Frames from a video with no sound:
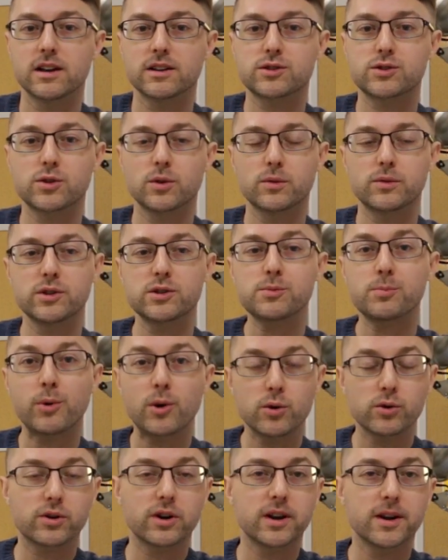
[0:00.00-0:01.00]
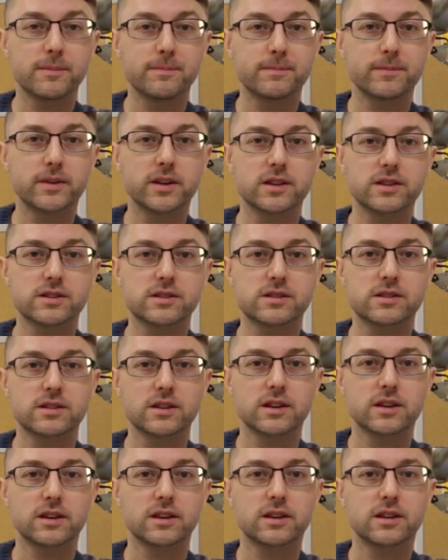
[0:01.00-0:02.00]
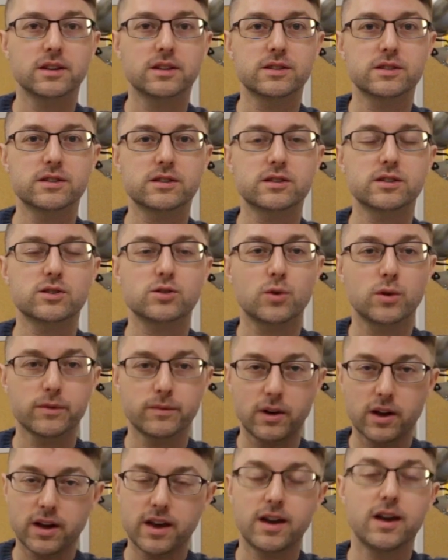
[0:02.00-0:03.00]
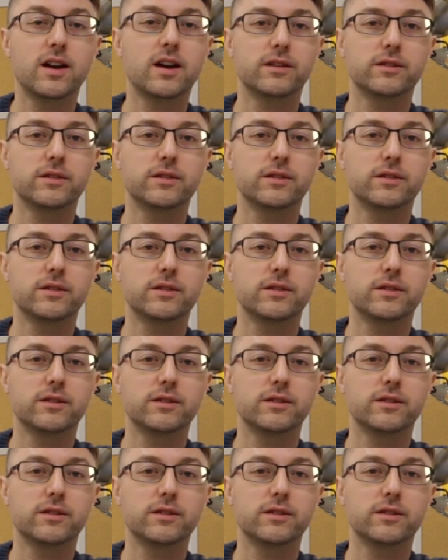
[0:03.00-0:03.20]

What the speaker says: So this program is sort of